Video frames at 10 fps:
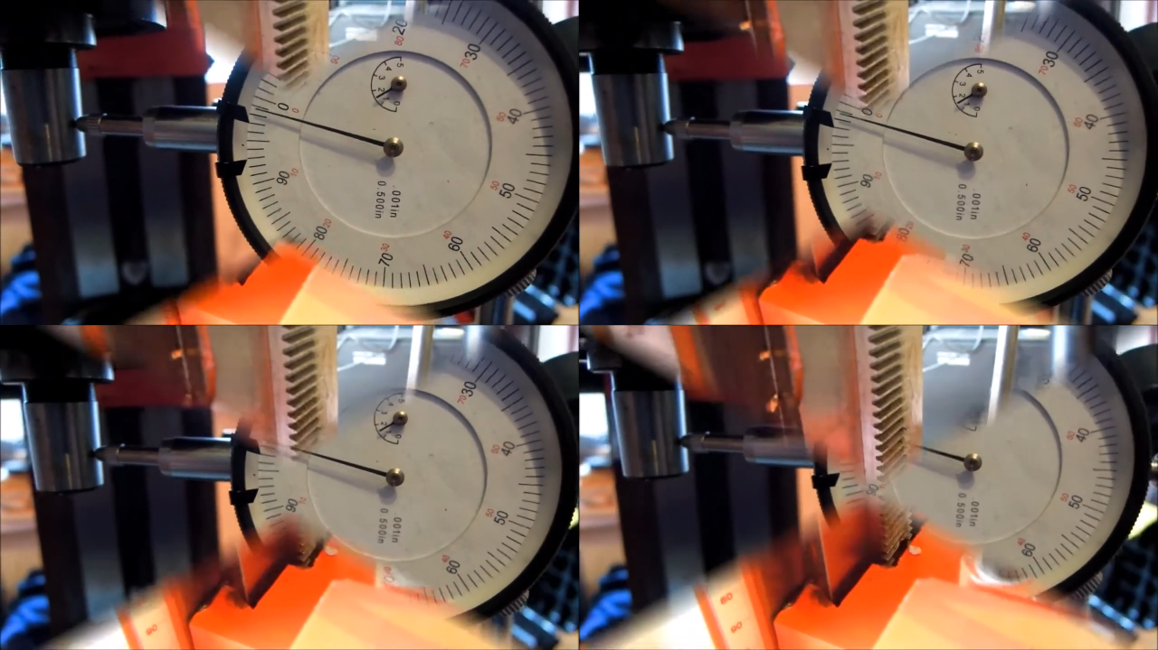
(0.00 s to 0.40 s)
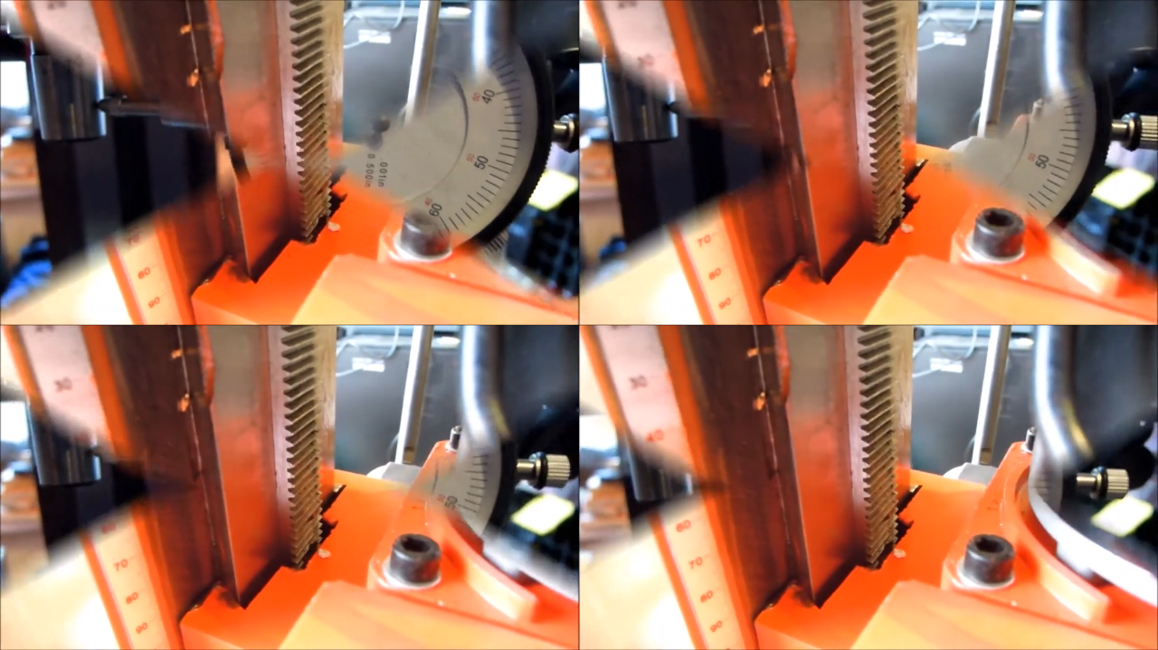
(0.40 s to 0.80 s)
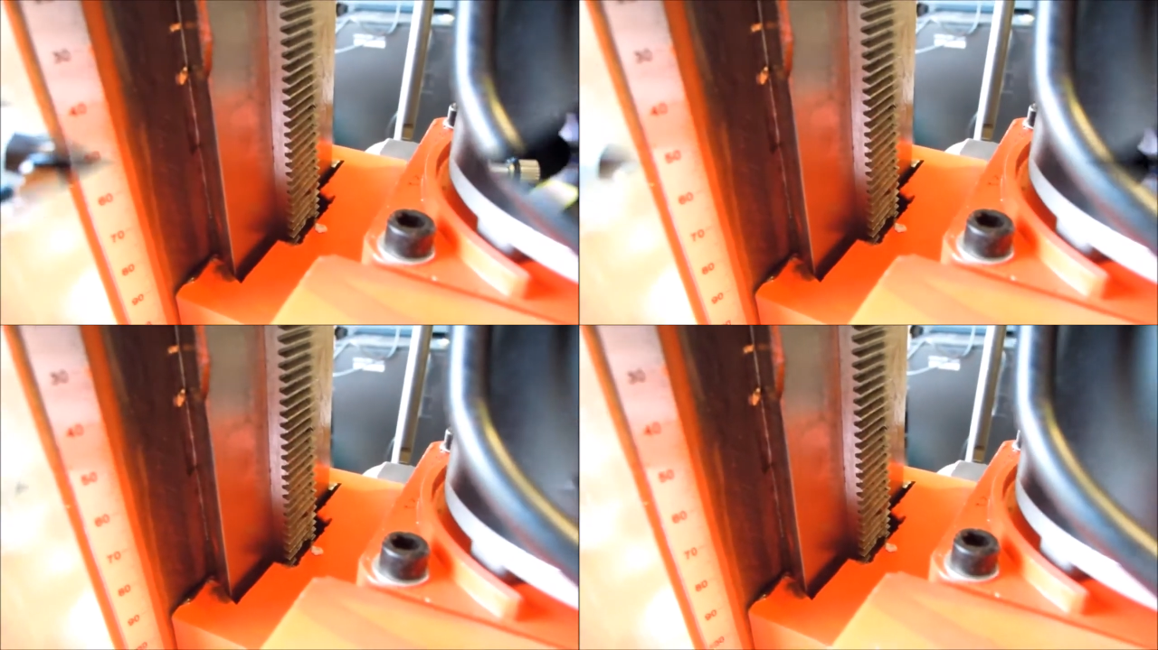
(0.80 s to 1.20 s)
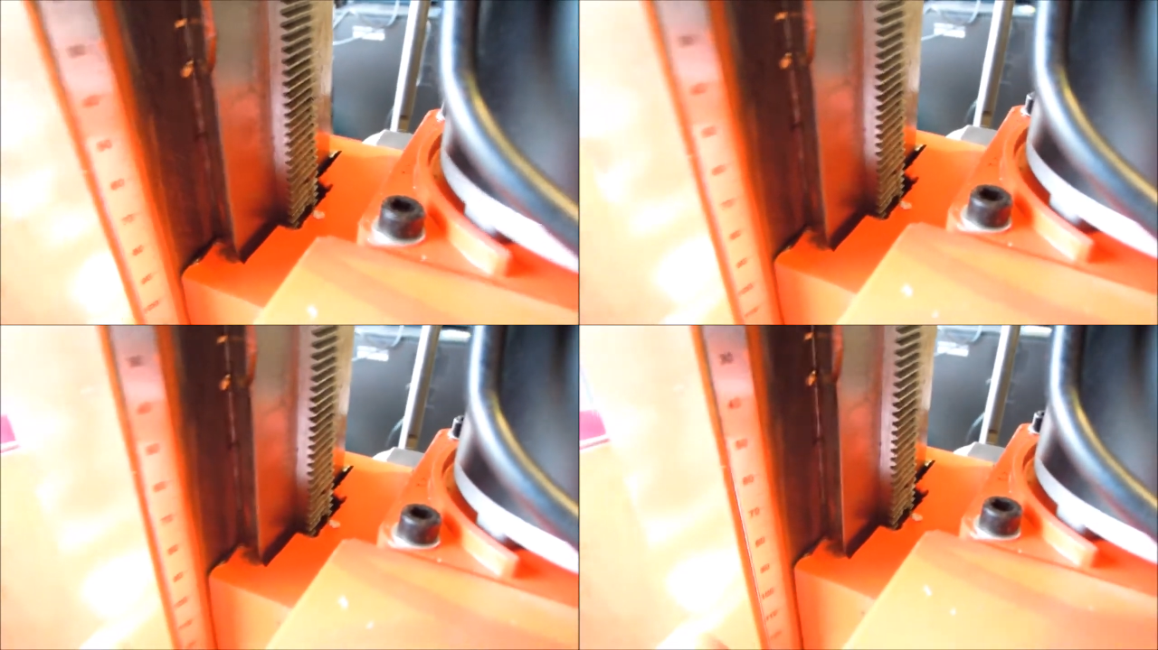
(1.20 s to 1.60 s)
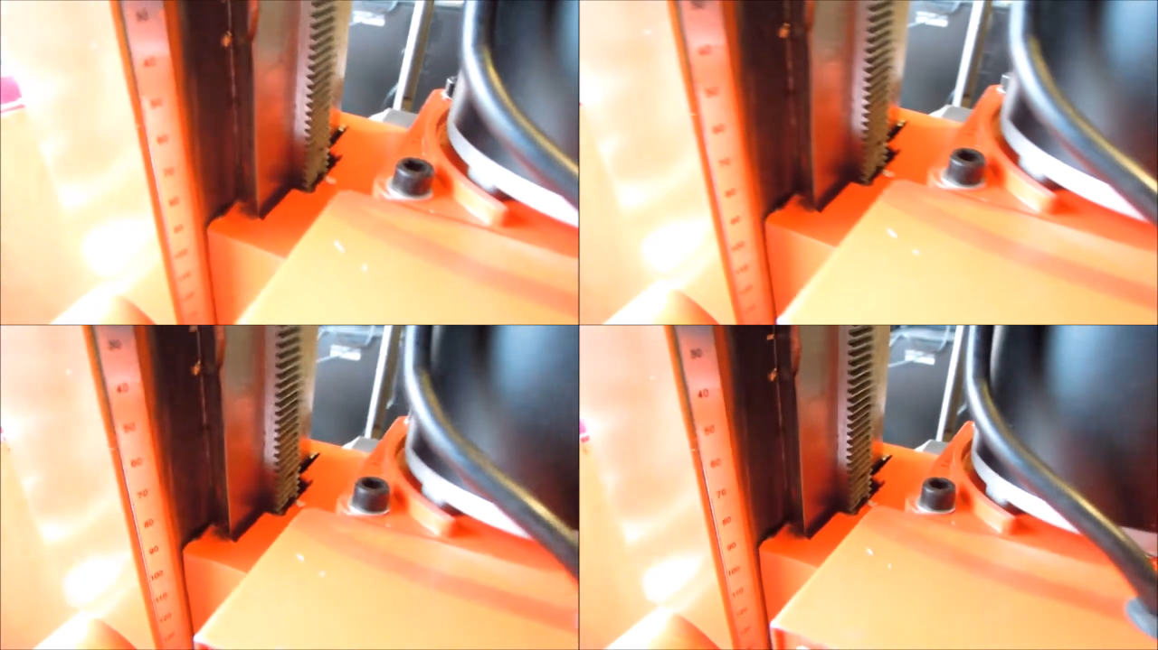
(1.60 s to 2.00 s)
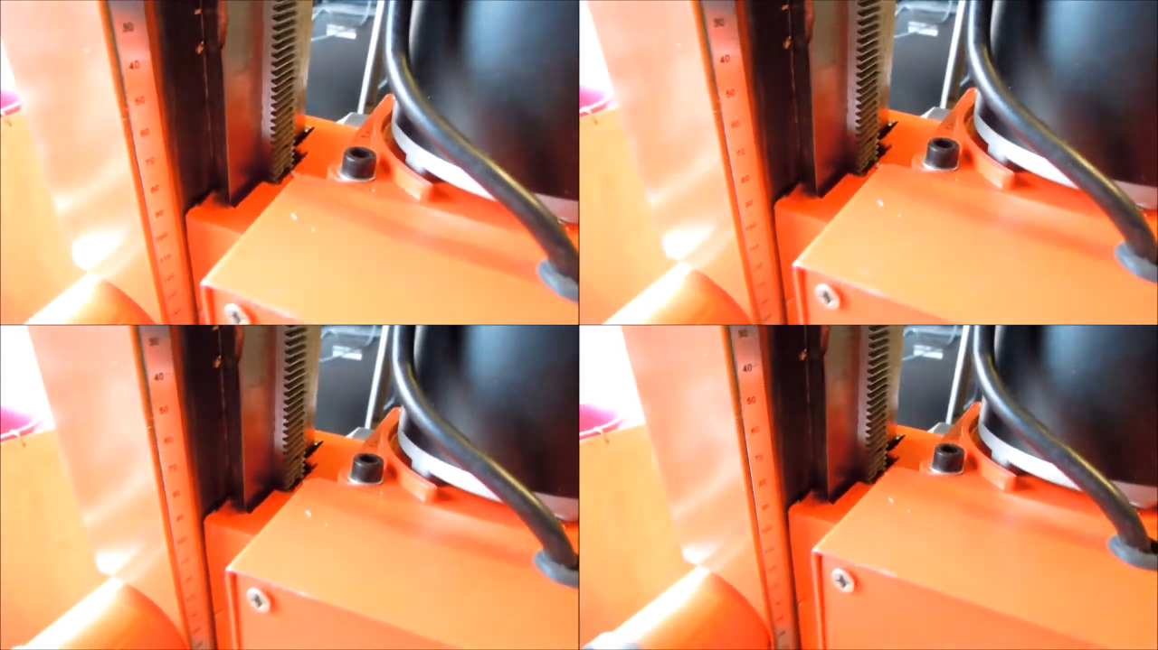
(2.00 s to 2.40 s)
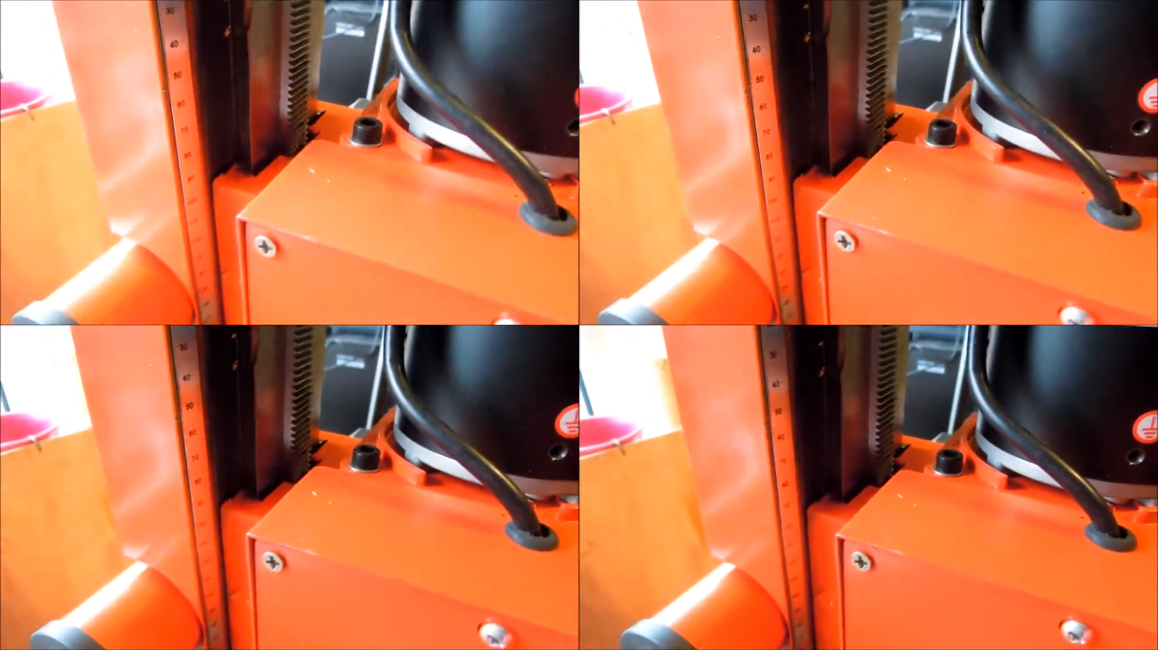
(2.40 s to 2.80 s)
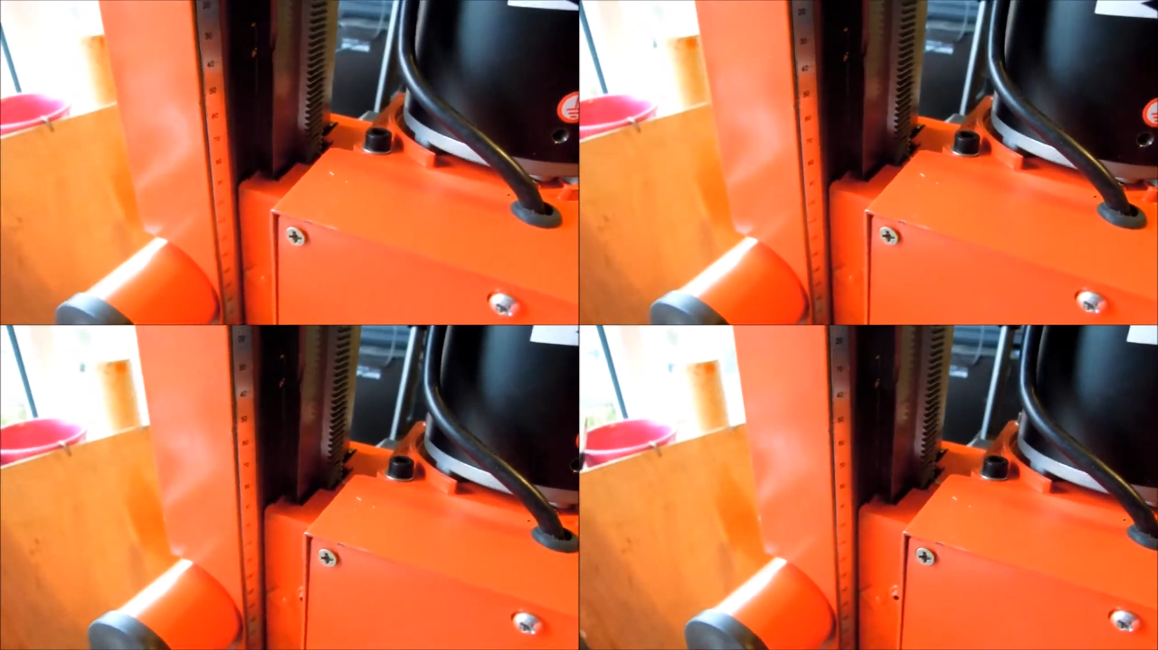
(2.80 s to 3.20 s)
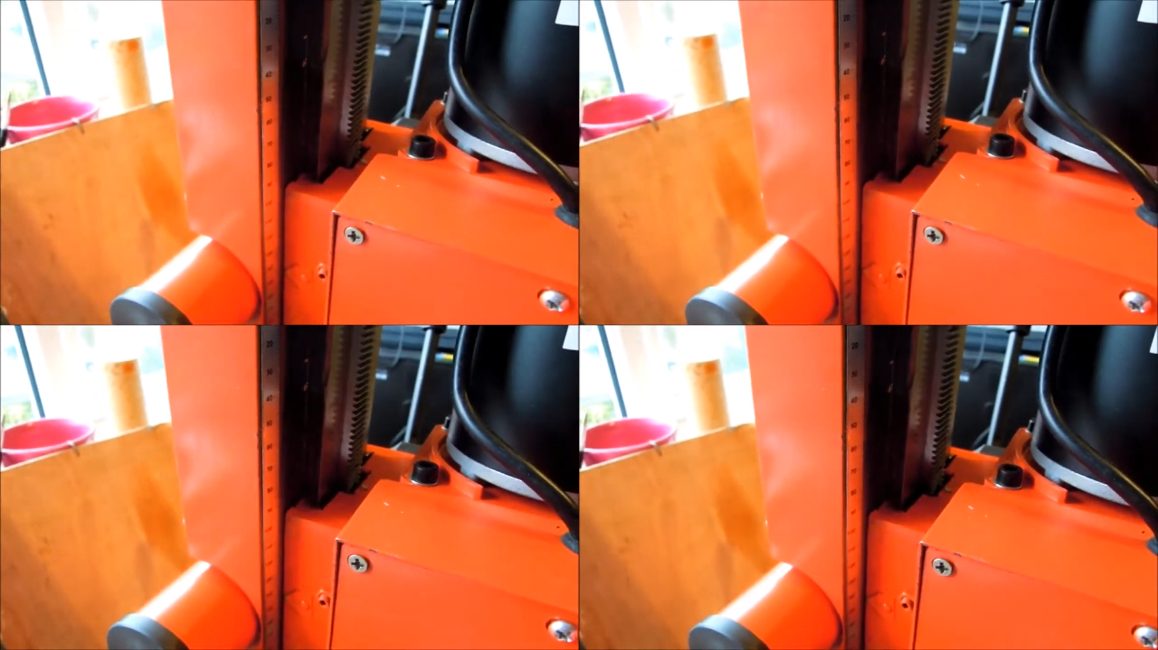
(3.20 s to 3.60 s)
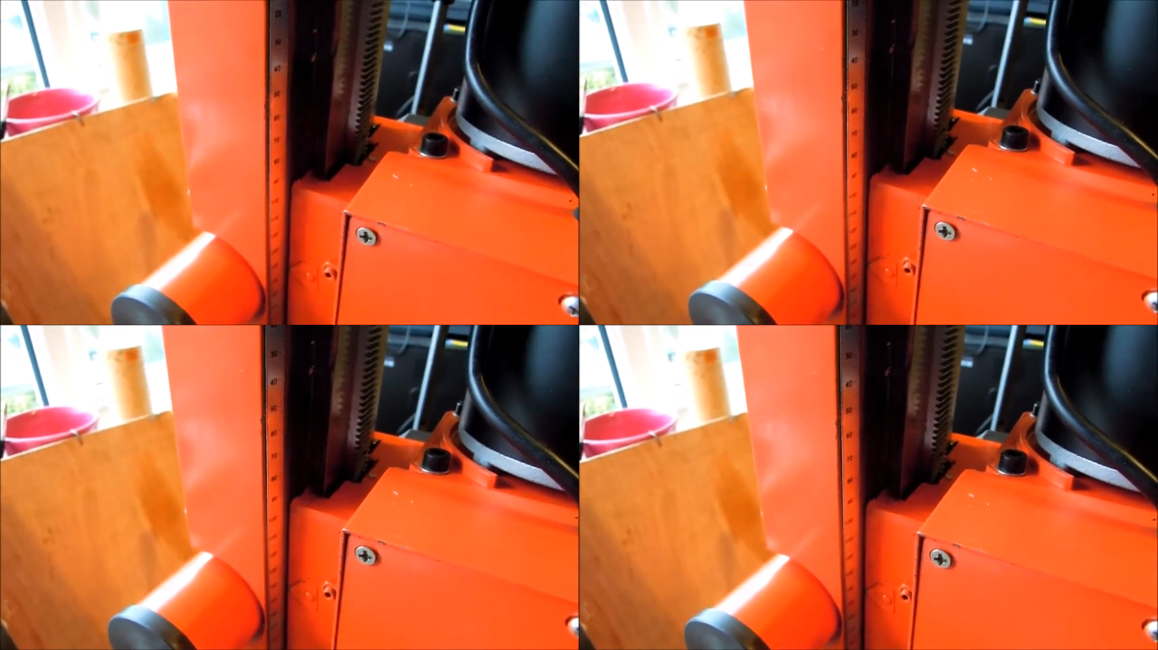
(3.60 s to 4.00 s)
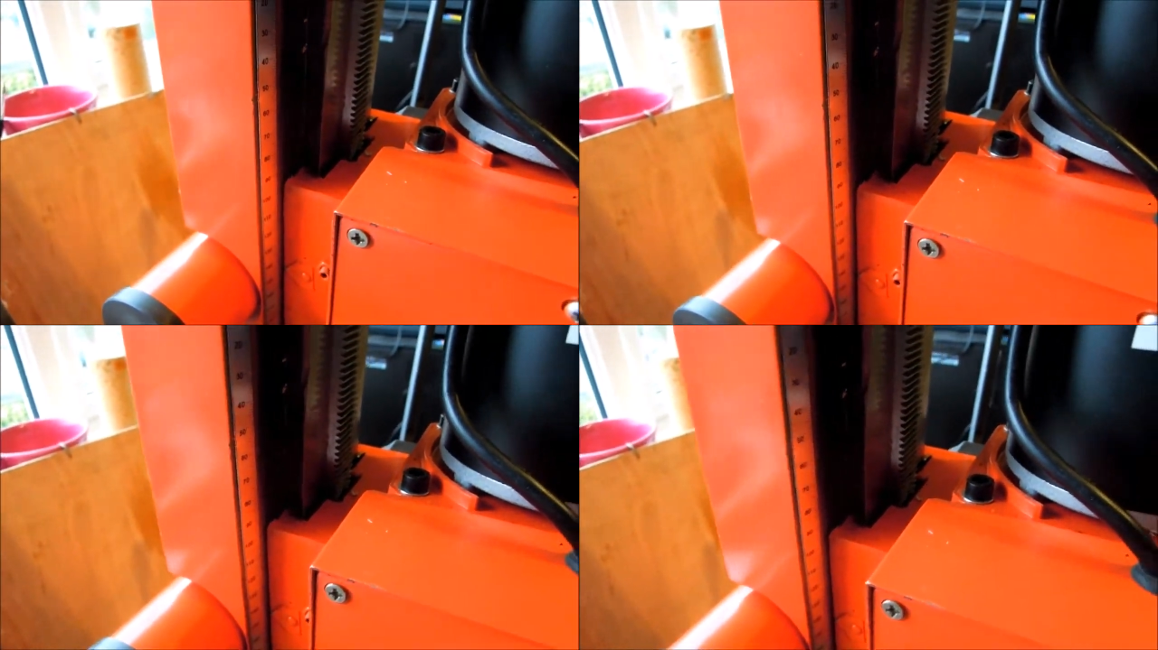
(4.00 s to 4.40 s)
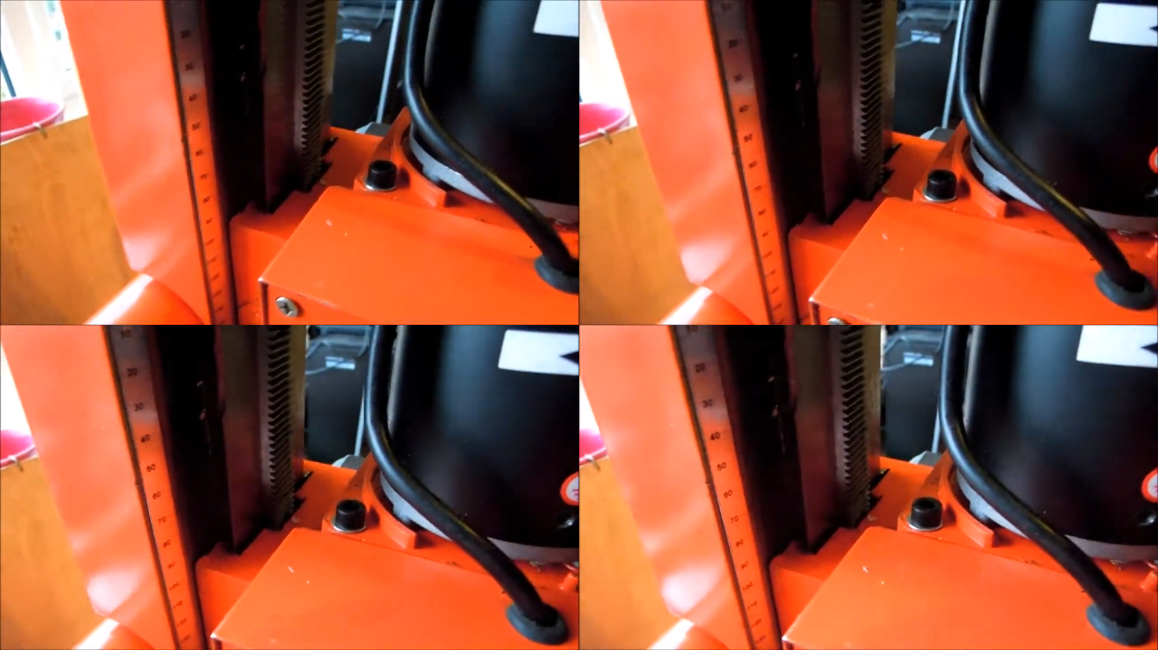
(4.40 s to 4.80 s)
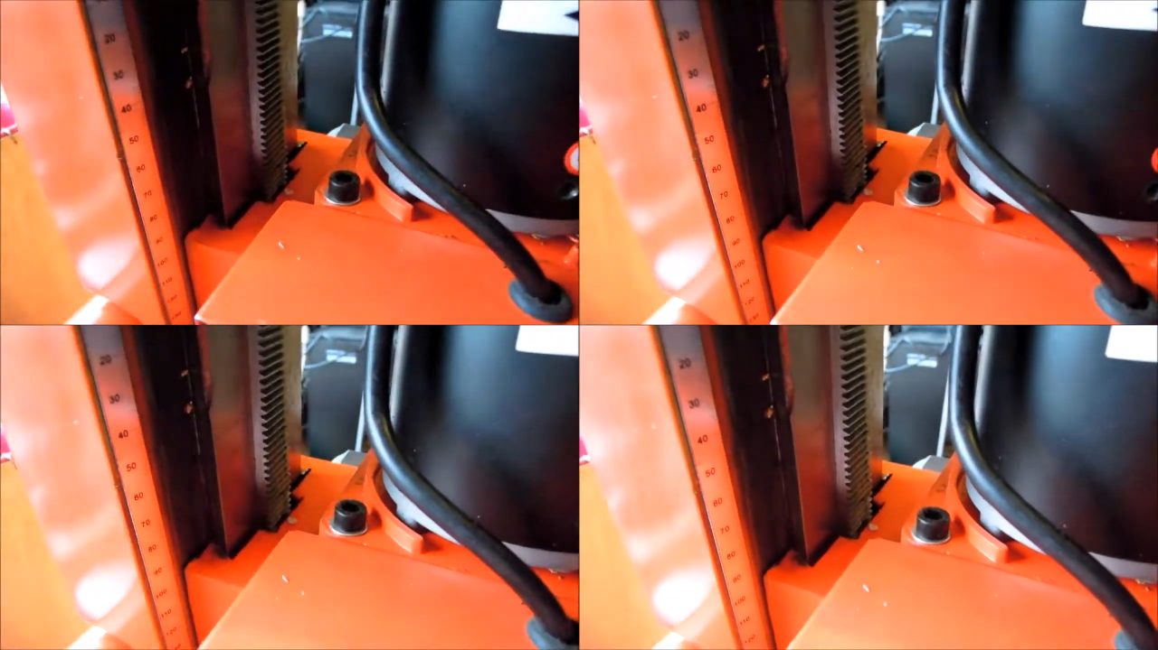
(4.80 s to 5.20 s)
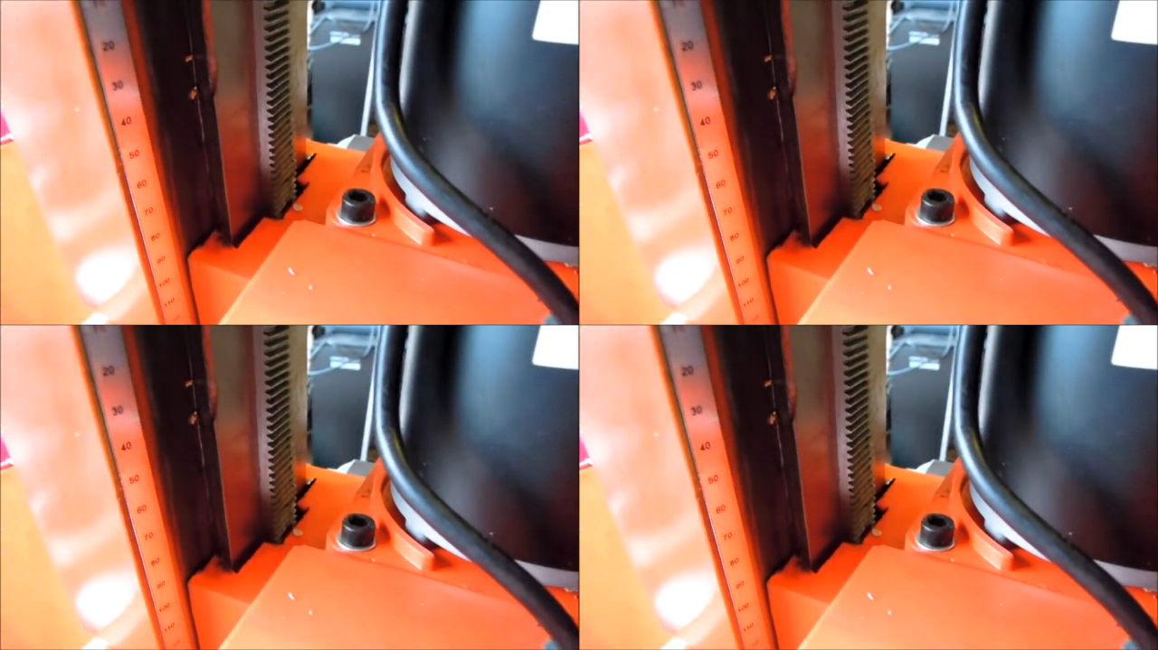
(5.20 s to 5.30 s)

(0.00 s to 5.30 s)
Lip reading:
Nobody's mouth can be seen.